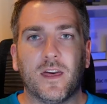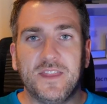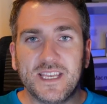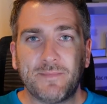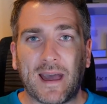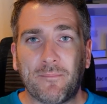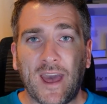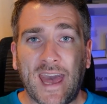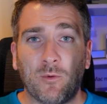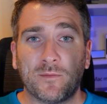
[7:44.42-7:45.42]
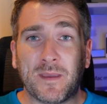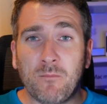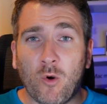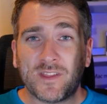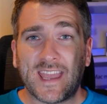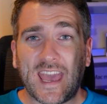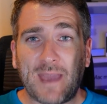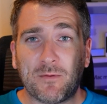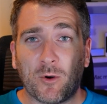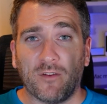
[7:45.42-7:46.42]
This MacBook Air would be more than
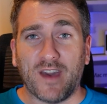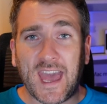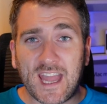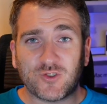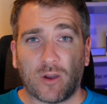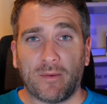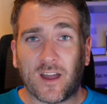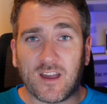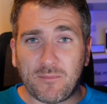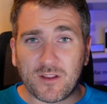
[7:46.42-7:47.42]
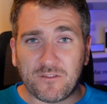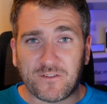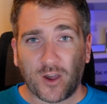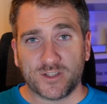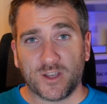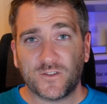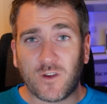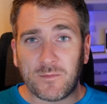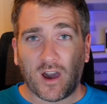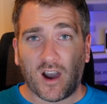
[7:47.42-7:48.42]
capable of airdropping a couple of photos
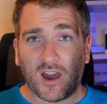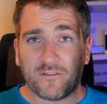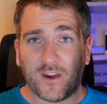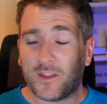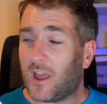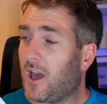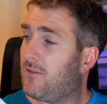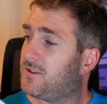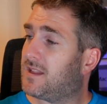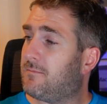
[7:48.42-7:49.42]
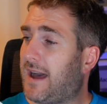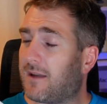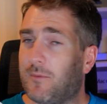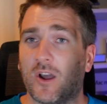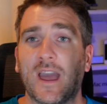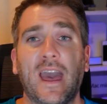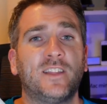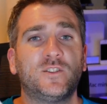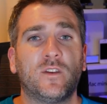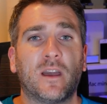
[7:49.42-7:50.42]
from your iPhone over to the MacBook
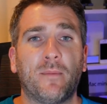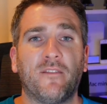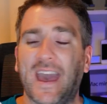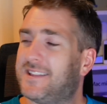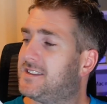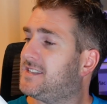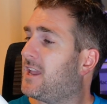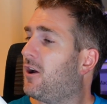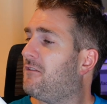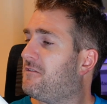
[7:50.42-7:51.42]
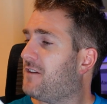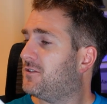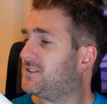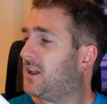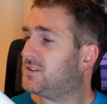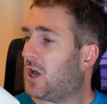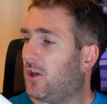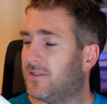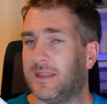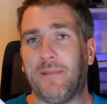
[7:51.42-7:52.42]
and doing a bit of editing of photos
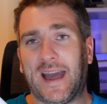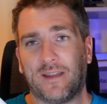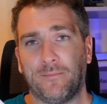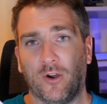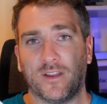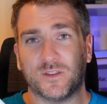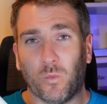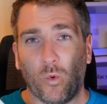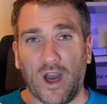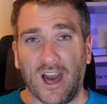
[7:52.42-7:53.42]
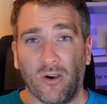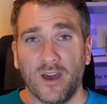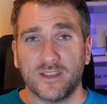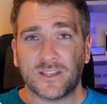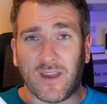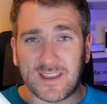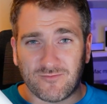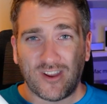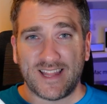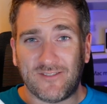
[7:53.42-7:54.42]
on the MacBook as well. So it's
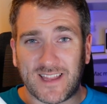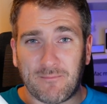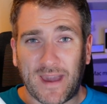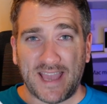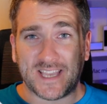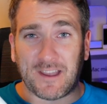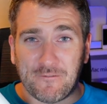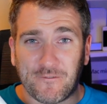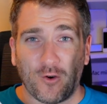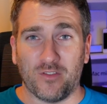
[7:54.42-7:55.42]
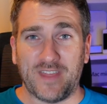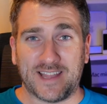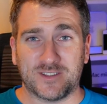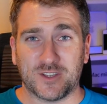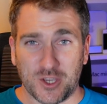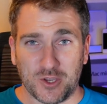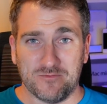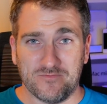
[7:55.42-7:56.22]
really, really amazing for that too.